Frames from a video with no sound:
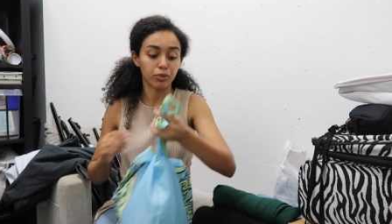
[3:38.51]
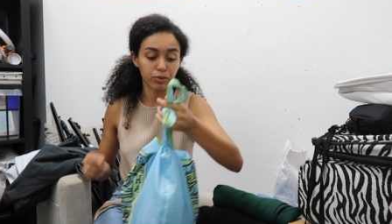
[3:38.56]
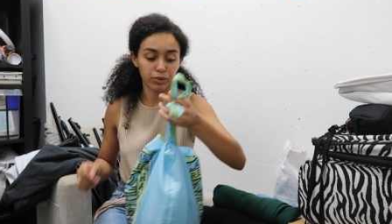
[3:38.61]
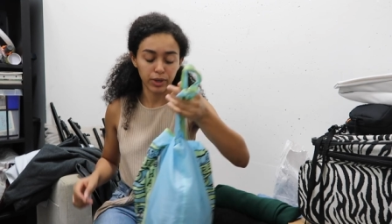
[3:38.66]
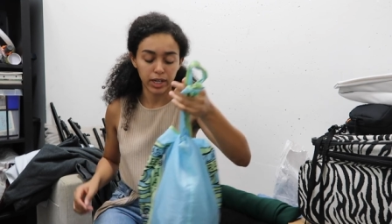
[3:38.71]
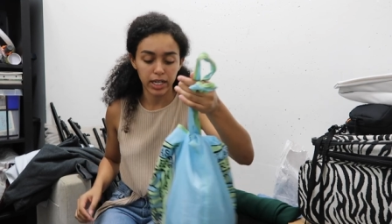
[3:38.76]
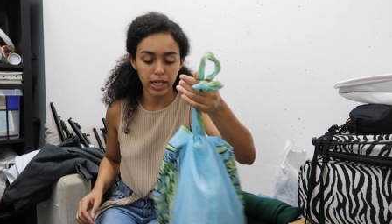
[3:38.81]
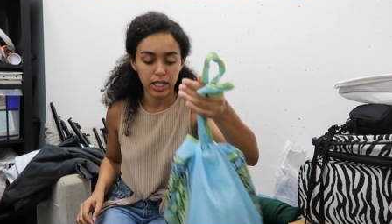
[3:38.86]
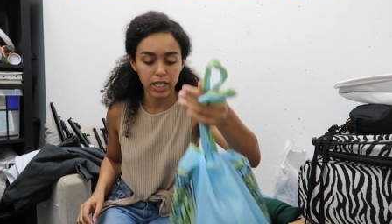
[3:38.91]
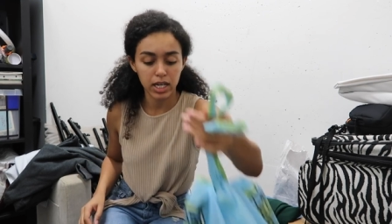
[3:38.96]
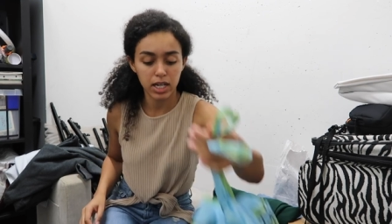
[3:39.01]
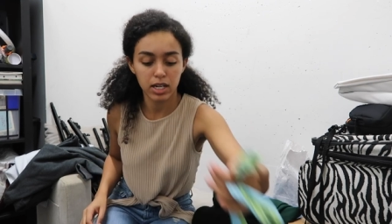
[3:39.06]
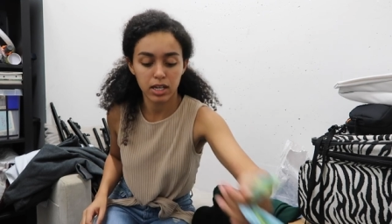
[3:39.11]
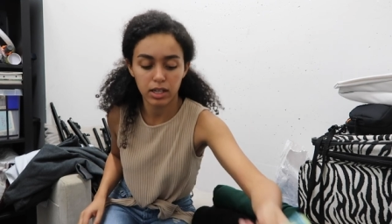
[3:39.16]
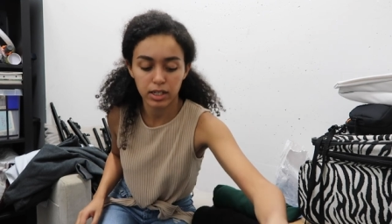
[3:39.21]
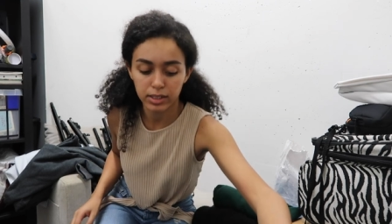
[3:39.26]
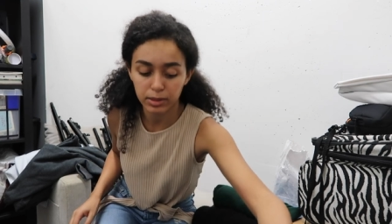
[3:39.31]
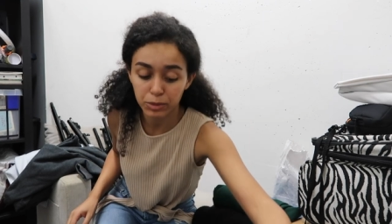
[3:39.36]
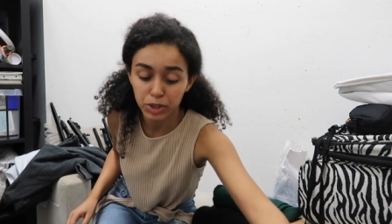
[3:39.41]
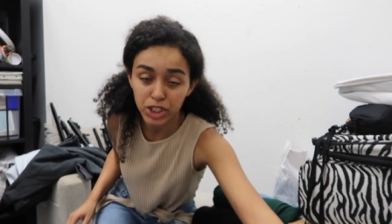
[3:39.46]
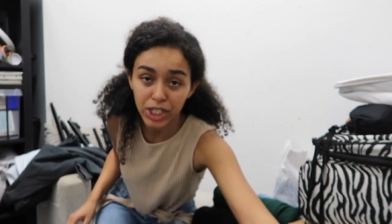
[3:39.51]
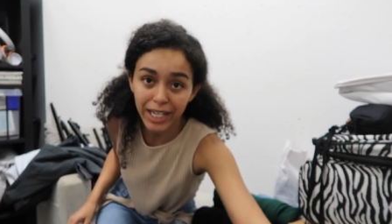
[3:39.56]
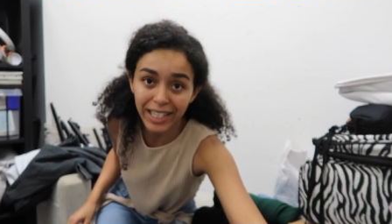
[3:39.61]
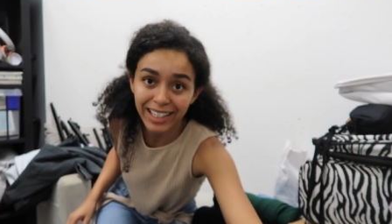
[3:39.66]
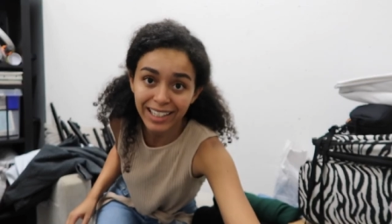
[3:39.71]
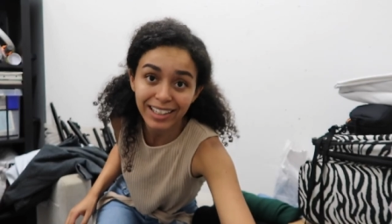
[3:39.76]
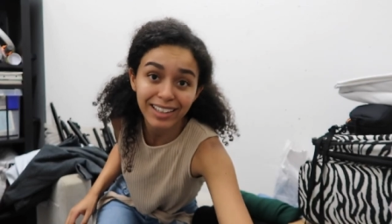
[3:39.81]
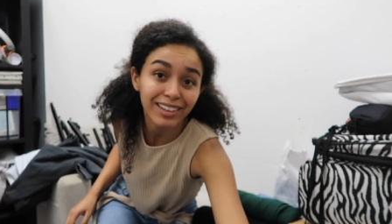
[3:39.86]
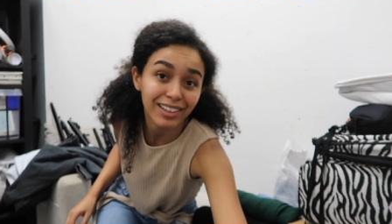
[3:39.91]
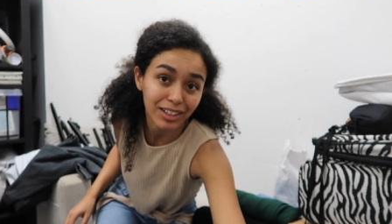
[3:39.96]
break, because I'm
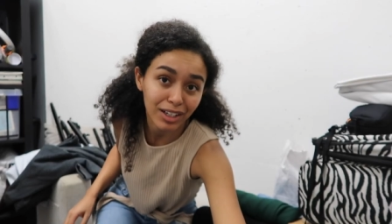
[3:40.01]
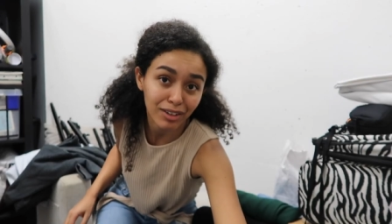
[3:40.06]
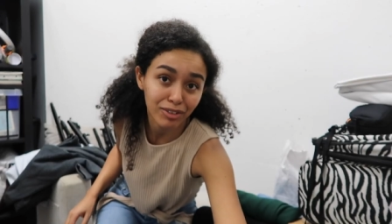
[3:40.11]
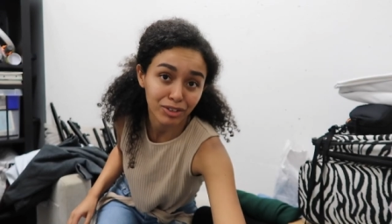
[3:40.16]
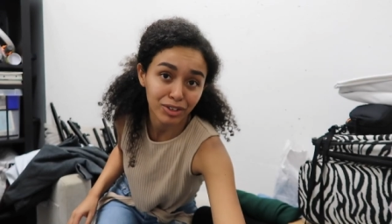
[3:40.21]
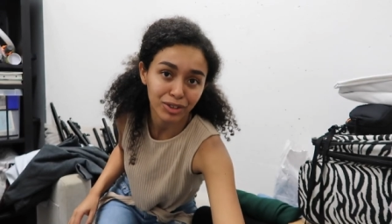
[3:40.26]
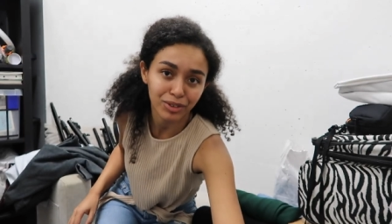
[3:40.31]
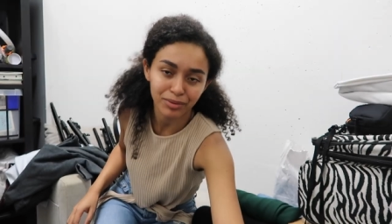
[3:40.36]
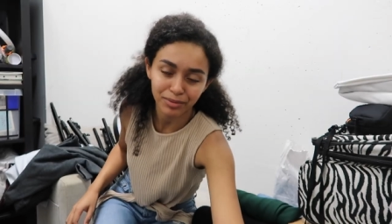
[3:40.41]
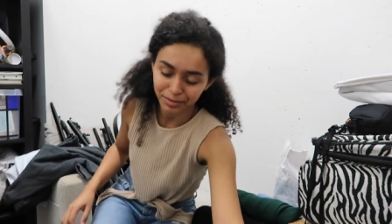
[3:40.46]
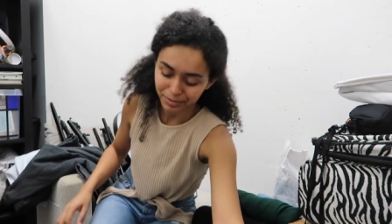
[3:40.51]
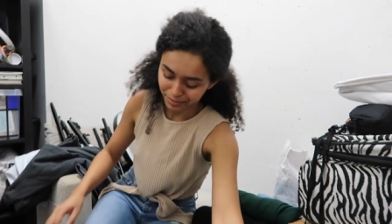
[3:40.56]
checking the duffel.